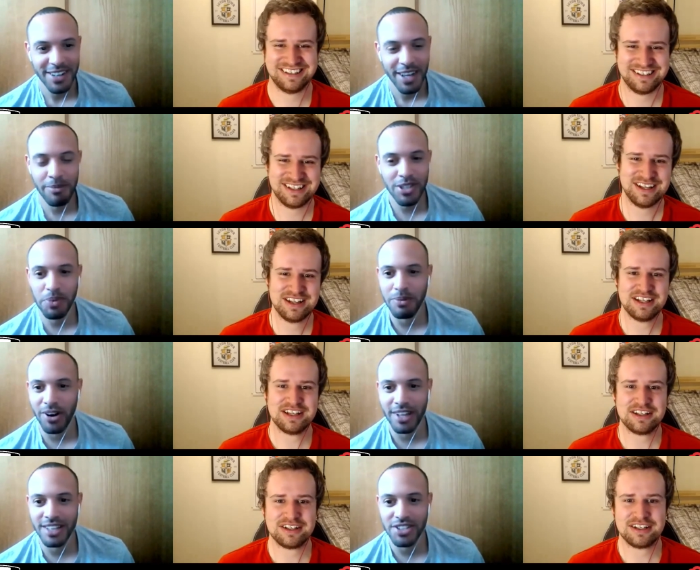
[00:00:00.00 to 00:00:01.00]
Speaker 1: It must be
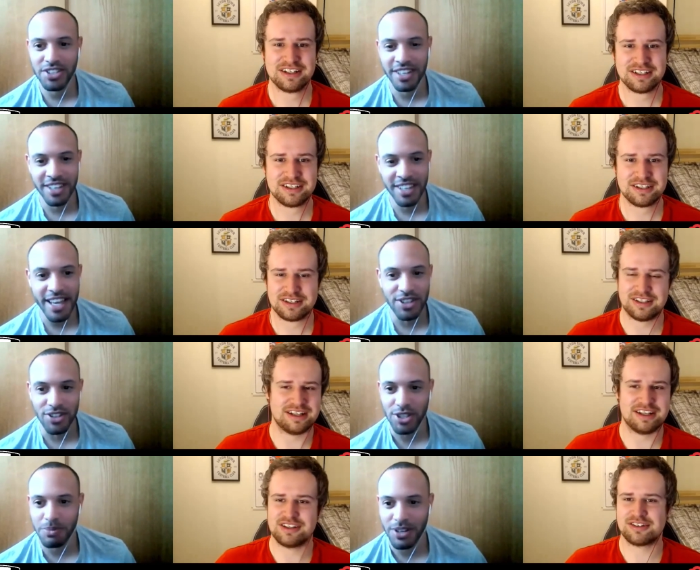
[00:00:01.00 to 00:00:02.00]
like literally an
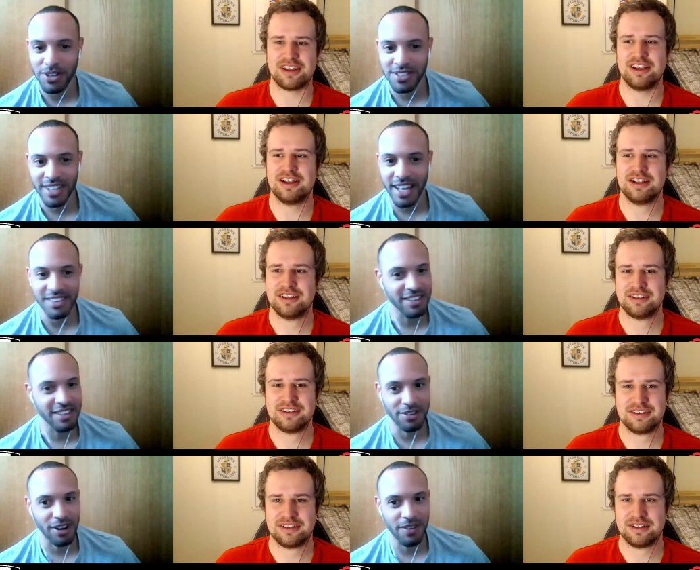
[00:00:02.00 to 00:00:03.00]
inch because that didn't
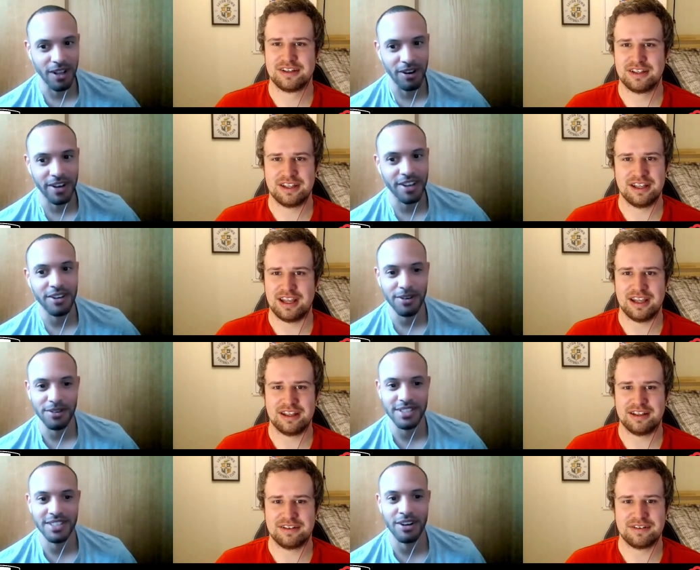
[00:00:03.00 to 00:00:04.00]
look over the line. I know
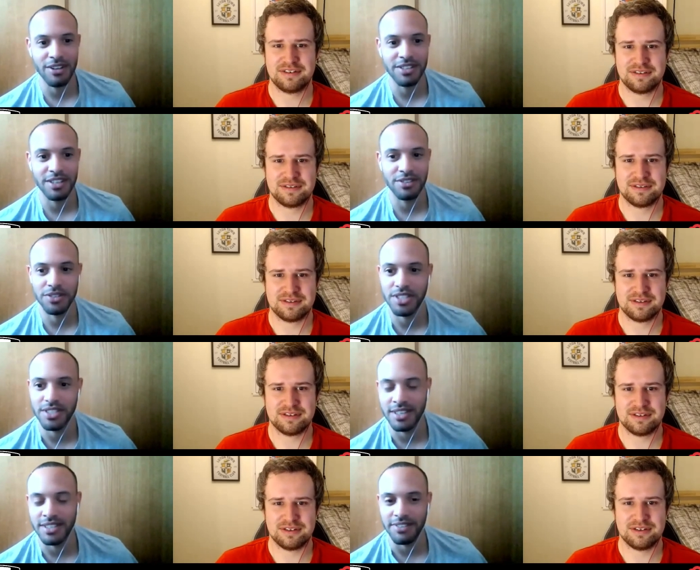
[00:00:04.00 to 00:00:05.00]
obviously the goal line technology
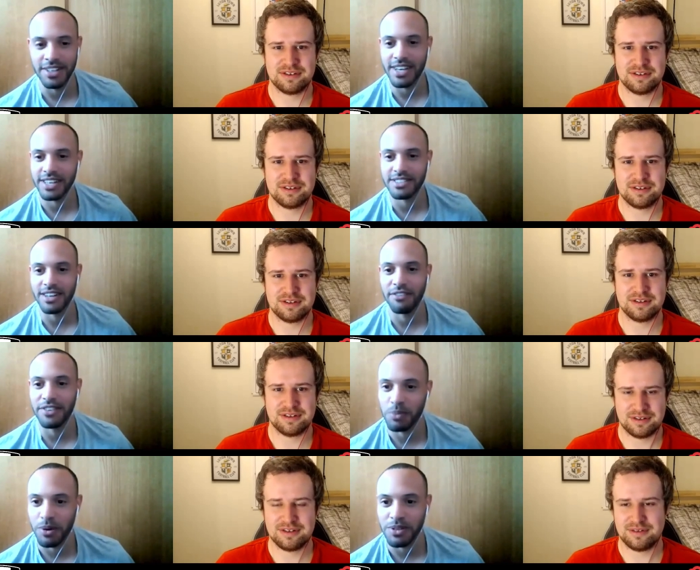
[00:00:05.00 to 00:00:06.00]
is, is, a fantastic. I
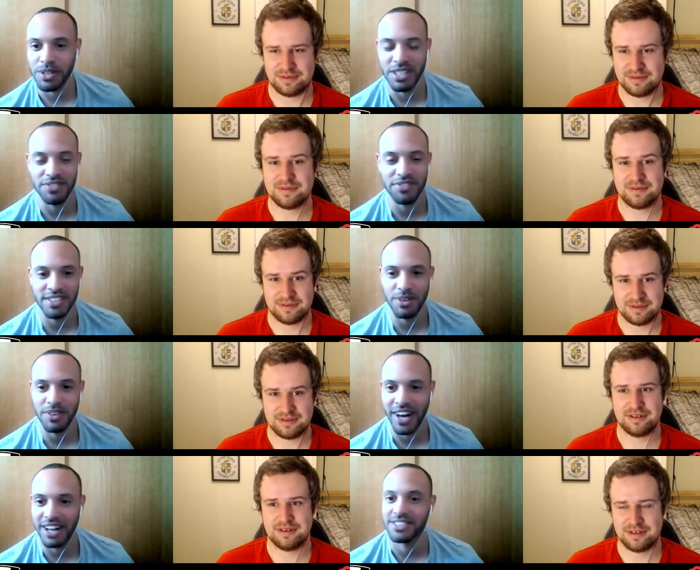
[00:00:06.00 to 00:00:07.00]
think it's probably one of the best things
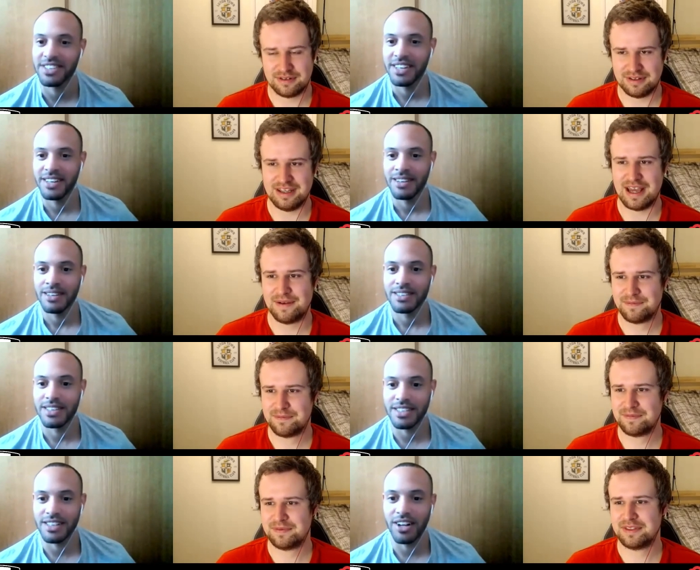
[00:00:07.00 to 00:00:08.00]
we've had yeah.
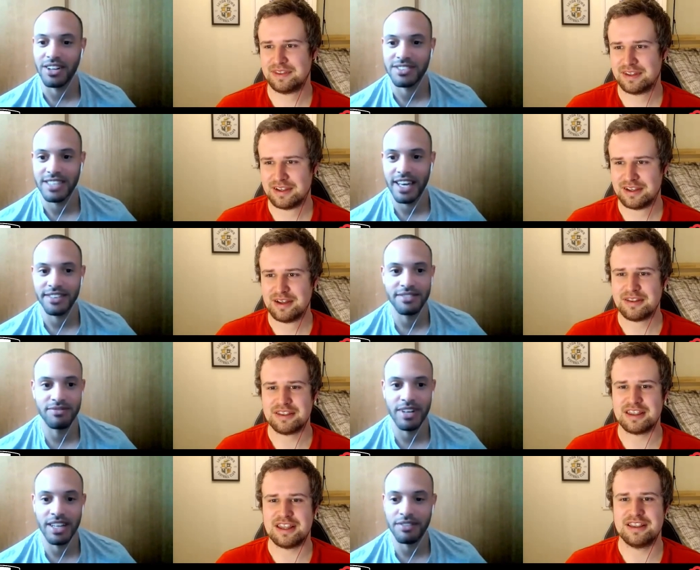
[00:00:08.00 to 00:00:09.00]
in the last 10,
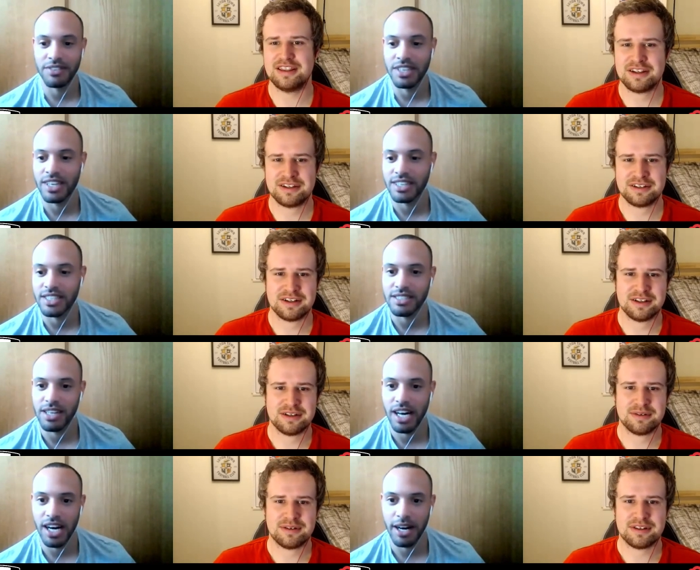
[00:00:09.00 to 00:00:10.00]
11 years.
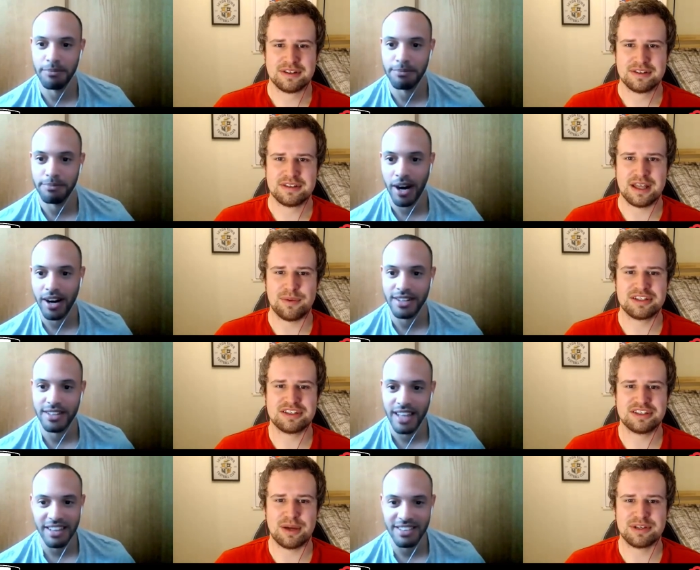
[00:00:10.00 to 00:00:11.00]
Um, but there
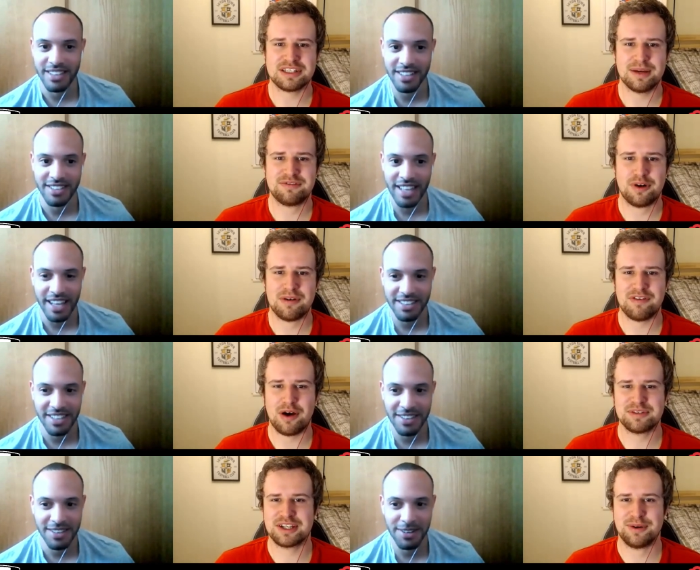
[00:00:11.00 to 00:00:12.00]
was that, there was some form
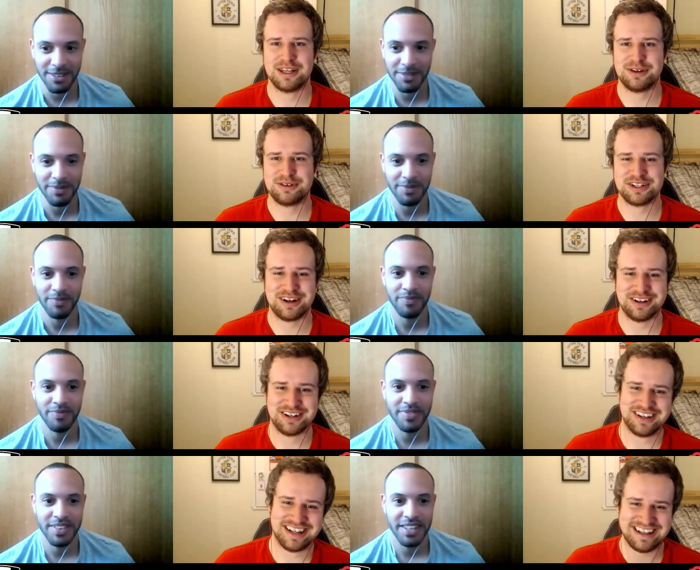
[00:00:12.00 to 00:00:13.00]
of optical illusion
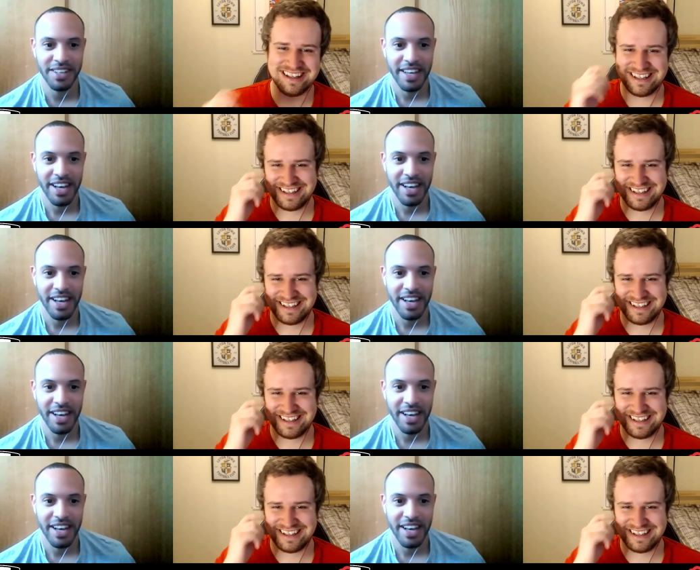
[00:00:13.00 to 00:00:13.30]
going on there.